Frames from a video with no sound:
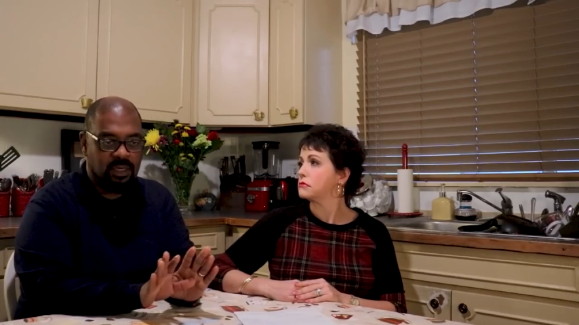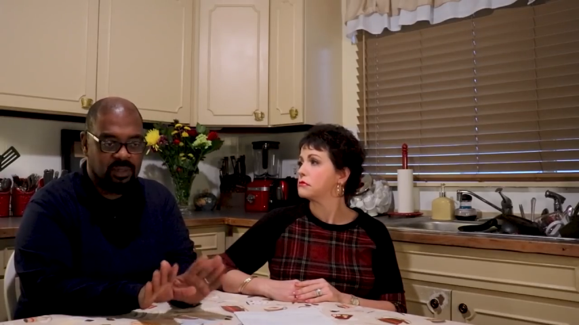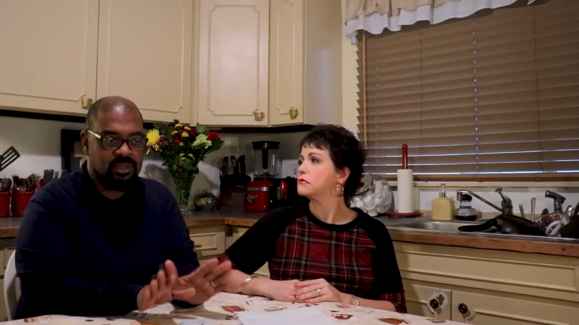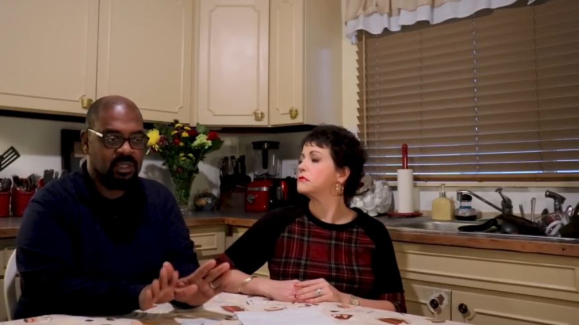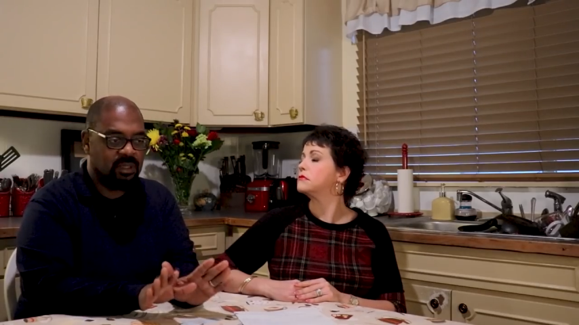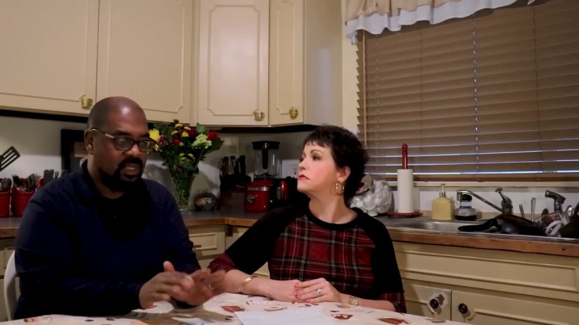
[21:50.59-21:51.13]

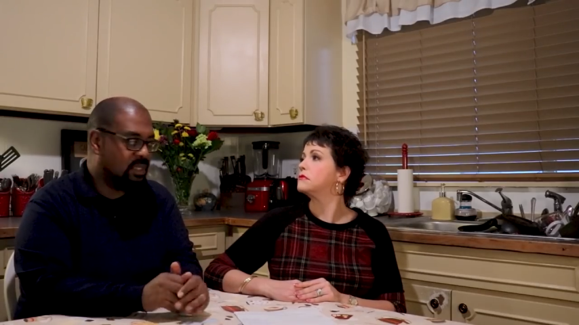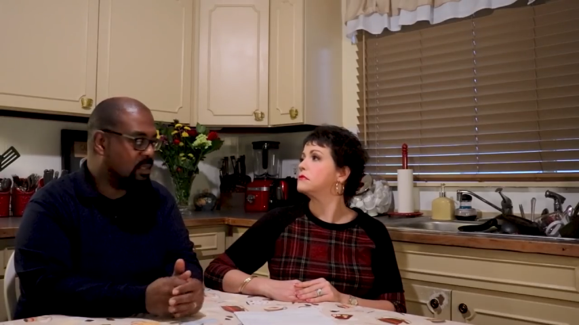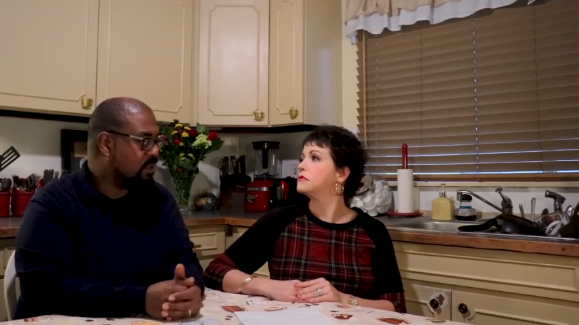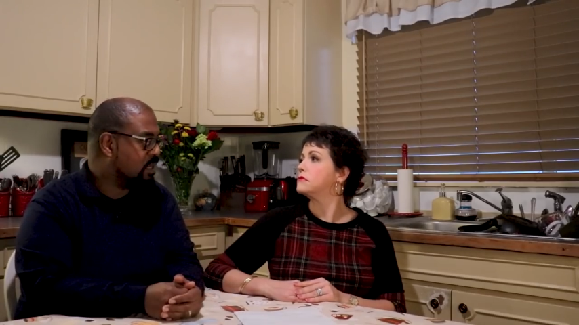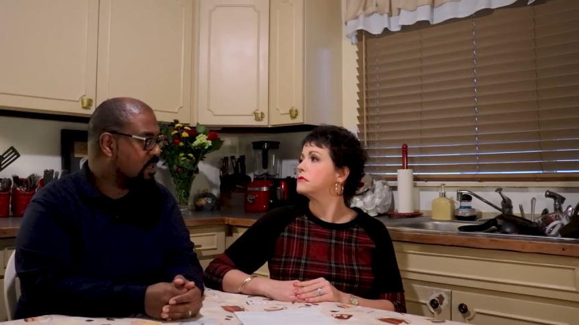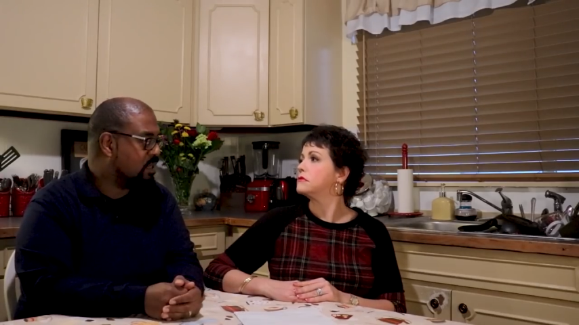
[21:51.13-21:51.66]
Speaker 1: You still need to
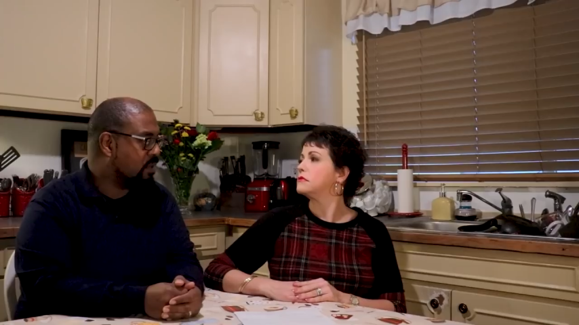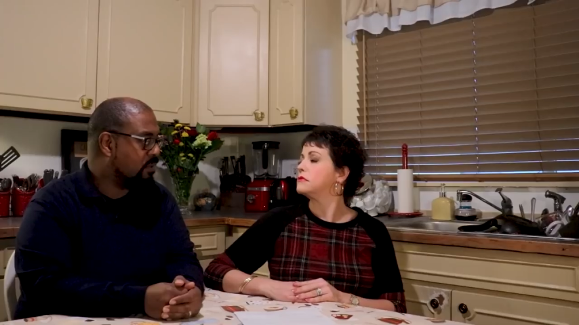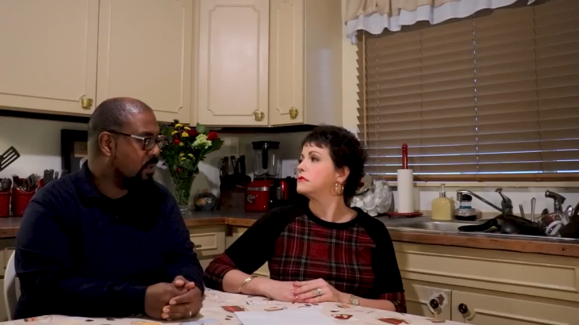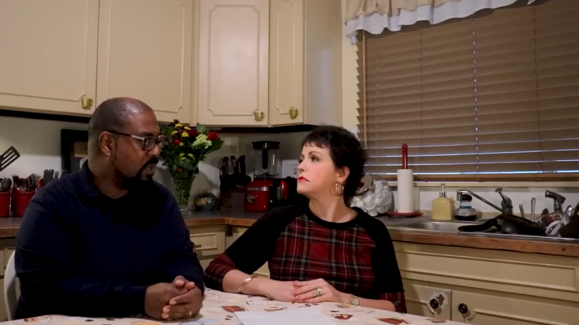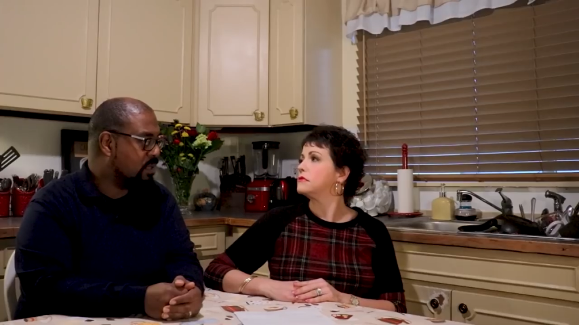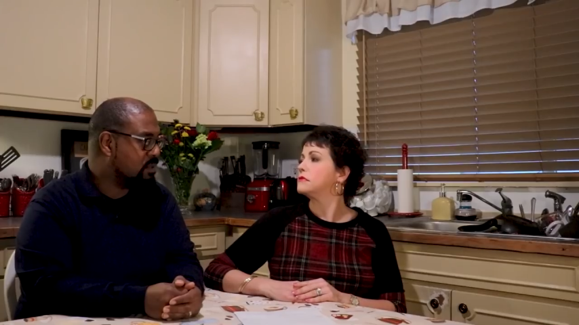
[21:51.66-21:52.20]
look at the
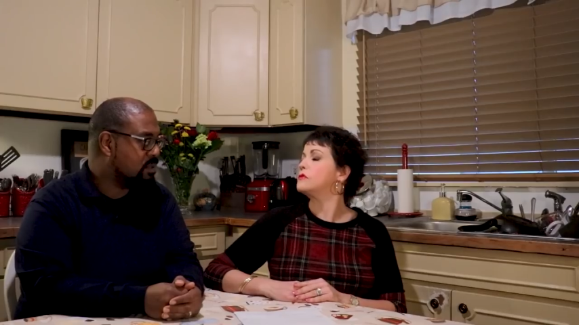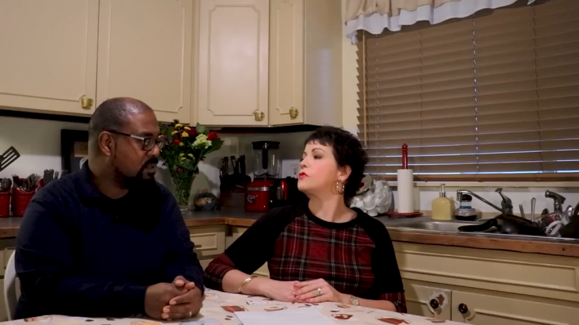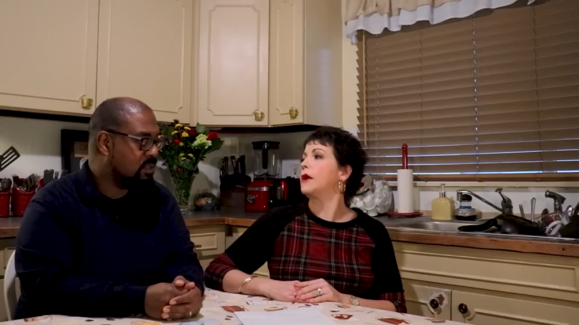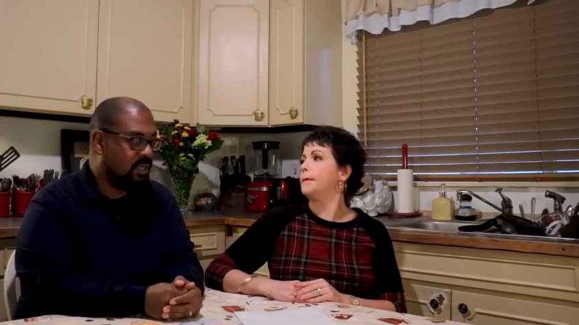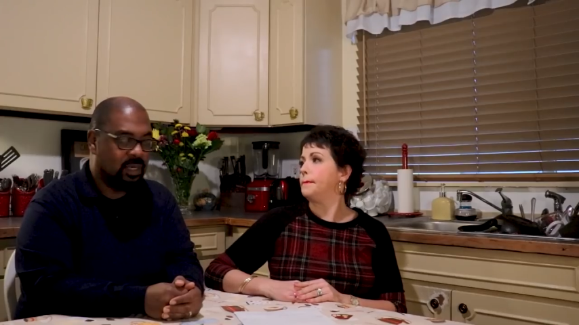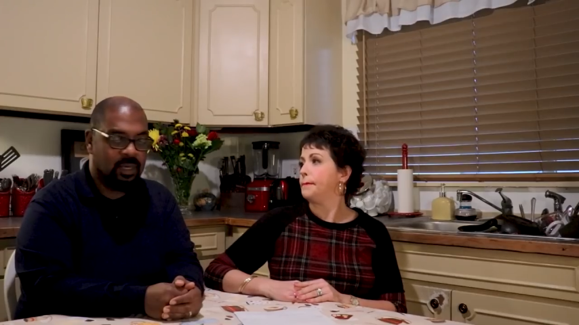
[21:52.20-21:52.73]
ingredients. Right.